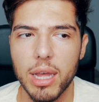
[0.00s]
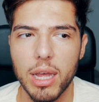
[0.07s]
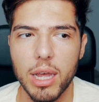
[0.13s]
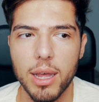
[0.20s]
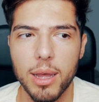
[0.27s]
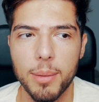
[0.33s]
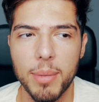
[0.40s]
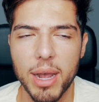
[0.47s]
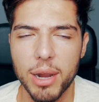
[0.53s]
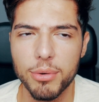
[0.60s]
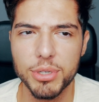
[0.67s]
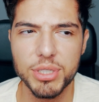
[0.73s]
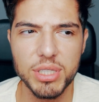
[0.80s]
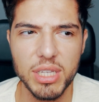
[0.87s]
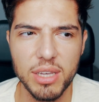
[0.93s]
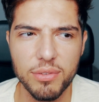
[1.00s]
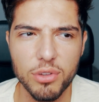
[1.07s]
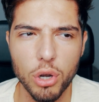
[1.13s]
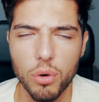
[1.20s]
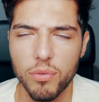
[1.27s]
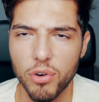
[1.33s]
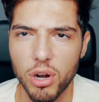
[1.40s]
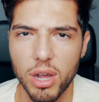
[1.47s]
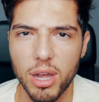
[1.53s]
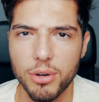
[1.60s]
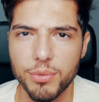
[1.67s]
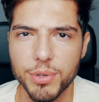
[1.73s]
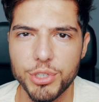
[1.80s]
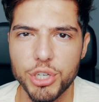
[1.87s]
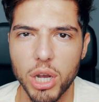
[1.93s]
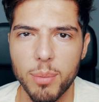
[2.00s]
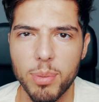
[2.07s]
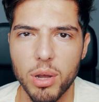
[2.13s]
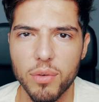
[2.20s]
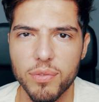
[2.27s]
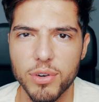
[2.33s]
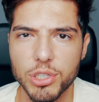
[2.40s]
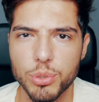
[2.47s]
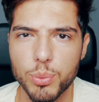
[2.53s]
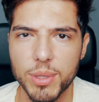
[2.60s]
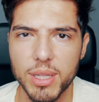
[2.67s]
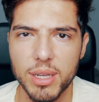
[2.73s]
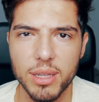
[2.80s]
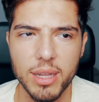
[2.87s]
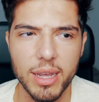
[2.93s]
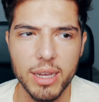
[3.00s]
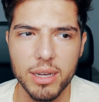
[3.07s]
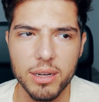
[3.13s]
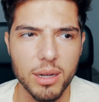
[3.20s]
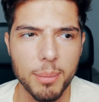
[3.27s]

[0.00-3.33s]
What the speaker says: I received over 100 job offers within like